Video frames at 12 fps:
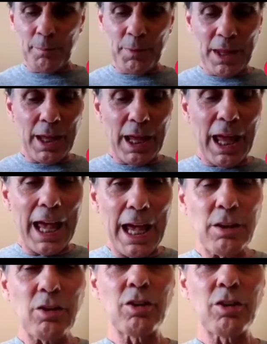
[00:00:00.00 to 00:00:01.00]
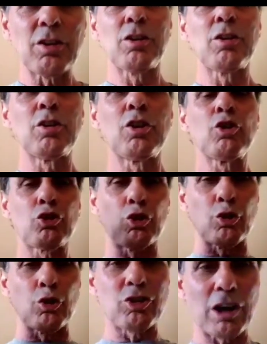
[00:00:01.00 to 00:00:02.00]
from head
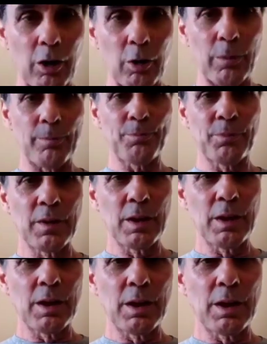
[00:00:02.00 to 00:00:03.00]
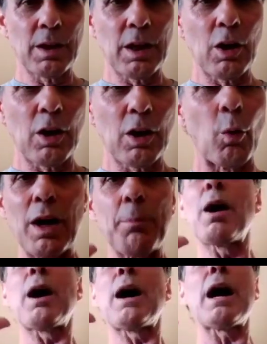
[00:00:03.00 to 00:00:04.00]
to toe,
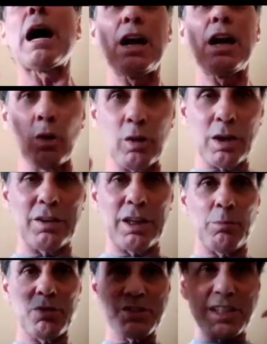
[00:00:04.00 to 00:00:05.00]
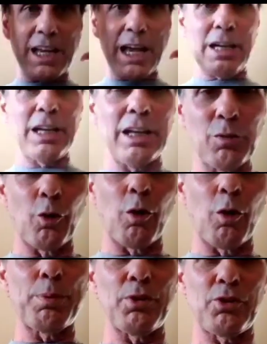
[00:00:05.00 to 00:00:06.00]
whereby I look at them standing
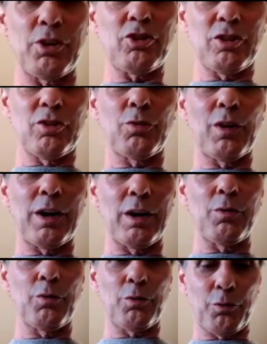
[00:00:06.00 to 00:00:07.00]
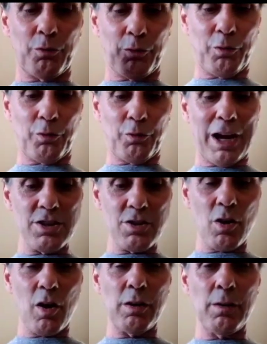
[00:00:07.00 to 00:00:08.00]
in 4 positions,
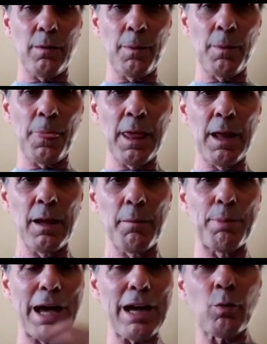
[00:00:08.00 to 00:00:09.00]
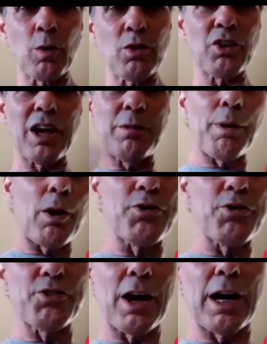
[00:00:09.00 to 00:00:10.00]
face on, backwards, and